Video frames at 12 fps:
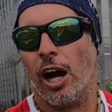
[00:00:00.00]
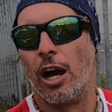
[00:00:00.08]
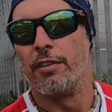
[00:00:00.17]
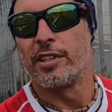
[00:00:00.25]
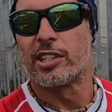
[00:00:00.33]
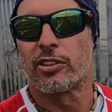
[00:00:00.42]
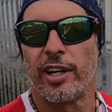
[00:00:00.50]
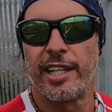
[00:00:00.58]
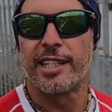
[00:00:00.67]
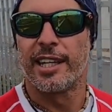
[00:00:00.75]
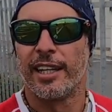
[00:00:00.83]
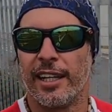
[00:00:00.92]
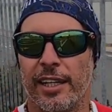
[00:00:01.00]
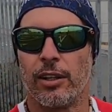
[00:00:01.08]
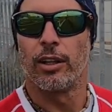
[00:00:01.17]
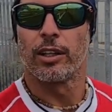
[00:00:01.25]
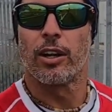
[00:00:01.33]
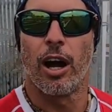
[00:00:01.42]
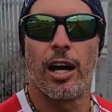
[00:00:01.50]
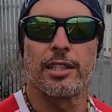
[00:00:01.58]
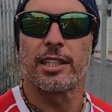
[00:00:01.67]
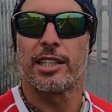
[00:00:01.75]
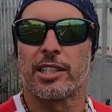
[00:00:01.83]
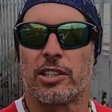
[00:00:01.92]
on the street and all the
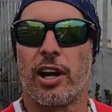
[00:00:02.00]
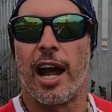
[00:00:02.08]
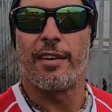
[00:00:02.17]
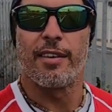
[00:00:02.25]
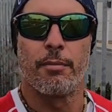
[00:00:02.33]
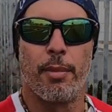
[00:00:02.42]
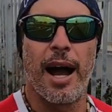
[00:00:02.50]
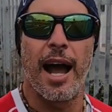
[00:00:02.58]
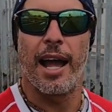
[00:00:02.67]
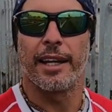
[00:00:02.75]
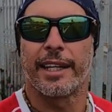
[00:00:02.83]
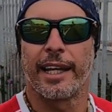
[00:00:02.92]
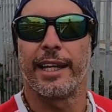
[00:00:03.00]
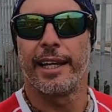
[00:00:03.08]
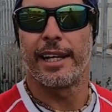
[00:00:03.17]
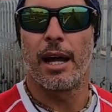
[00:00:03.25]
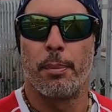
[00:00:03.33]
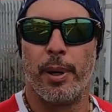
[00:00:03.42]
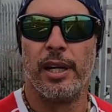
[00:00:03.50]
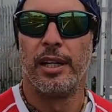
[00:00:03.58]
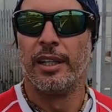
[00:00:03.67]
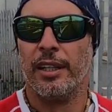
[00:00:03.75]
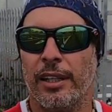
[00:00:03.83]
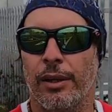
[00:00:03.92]
cars are just driving by and kicking it up.
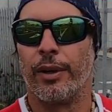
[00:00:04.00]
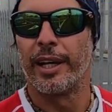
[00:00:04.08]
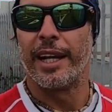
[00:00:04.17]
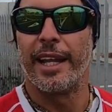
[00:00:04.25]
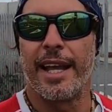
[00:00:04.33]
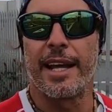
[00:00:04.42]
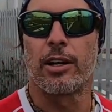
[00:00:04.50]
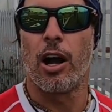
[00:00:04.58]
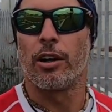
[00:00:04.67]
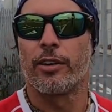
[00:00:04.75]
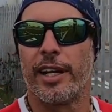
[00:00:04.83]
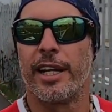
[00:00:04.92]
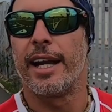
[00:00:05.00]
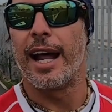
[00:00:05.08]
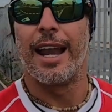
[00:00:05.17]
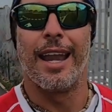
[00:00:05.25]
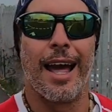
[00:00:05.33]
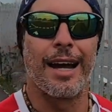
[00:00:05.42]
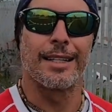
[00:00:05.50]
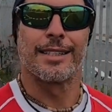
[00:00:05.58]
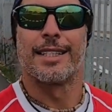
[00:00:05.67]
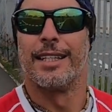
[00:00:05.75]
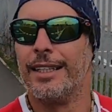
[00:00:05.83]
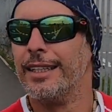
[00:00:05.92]
We're gonna have that concrete in our
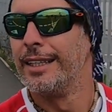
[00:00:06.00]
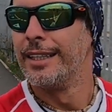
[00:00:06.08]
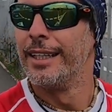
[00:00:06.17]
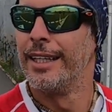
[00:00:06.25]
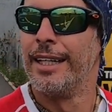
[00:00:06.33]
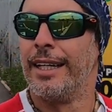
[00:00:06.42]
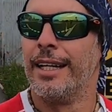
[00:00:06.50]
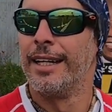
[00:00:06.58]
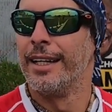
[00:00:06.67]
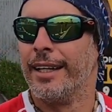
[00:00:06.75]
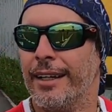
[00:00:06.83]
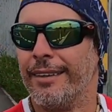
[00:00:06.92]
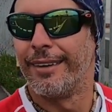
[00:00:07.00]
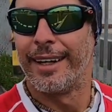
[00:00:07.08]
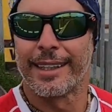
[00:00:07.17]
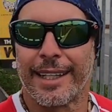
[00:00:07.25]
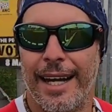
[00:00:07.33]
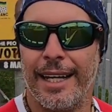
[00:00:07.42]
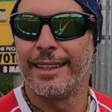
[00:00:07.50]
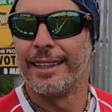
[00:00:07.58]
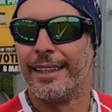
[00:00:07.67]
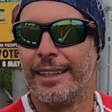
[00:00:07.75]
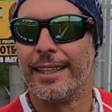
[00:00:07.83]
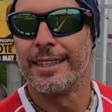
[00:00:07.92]
lungs. What kind?
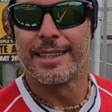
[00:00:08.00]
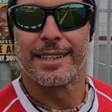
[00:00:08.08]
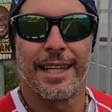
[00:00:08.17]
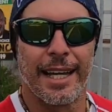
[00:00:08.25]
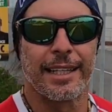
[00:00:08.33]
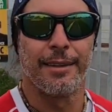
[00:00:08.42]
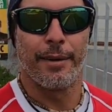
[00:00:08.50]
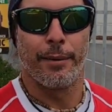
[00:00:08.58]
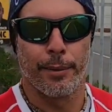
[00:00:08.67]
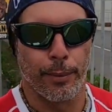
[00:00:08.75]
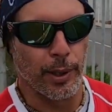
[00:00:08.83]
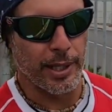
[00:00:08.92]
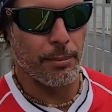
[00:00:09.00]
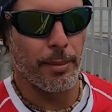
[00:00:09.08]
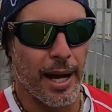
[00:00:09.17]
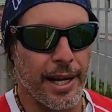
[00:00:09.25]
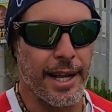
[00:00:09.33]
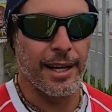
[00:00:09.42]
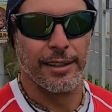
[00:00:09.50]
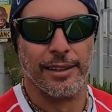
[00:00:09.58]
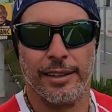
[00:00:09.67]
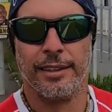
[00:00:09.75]
That's exactly where we're walking by now.